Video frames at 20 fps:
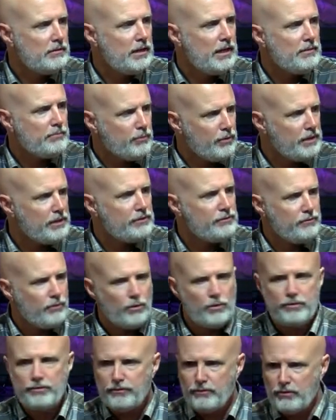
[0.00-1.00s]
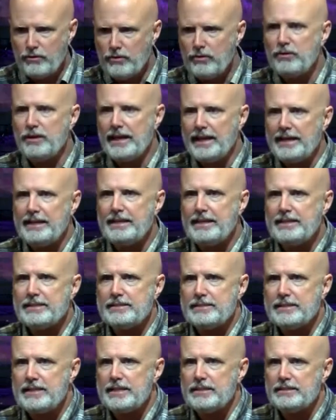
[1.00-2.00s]
He brings forth fruit in
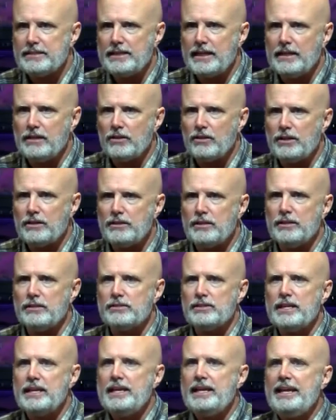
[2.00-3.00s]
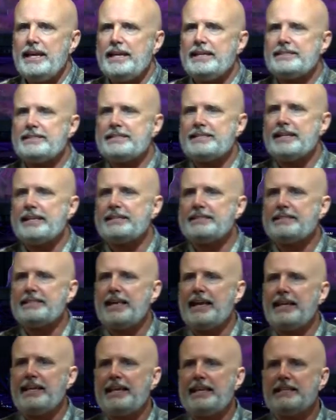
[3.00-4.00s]
his season. And look at this it says
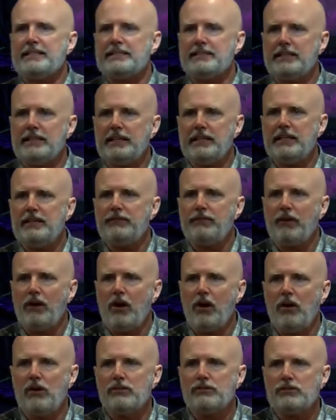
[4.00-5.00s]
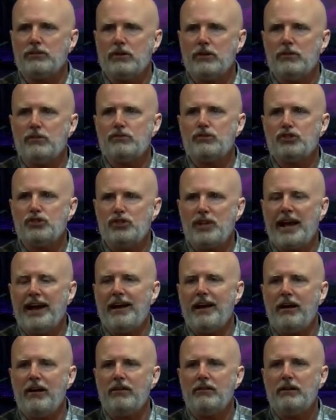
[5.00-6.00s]
that his leaf also
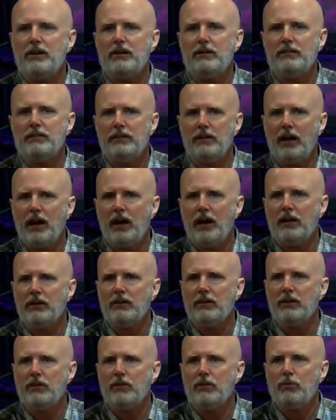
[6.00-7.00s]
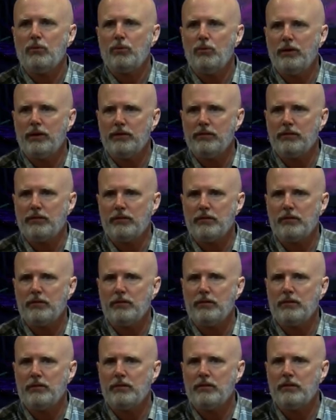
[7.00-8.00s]
shall not wither,
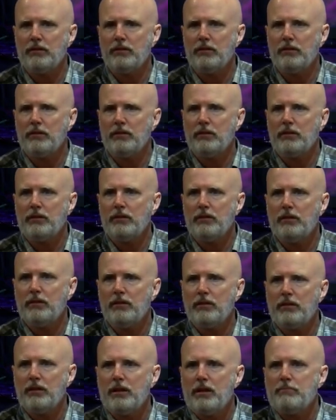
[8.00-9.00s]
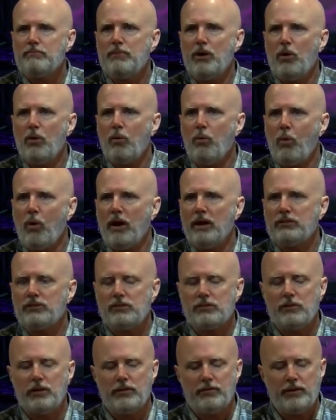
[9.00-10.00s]
but
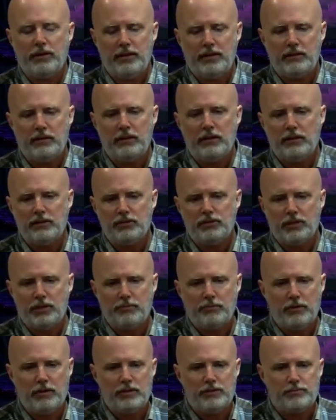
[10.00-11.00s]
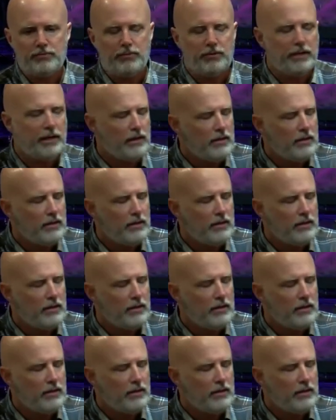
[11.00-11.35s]
whatsoever he does shall prosper.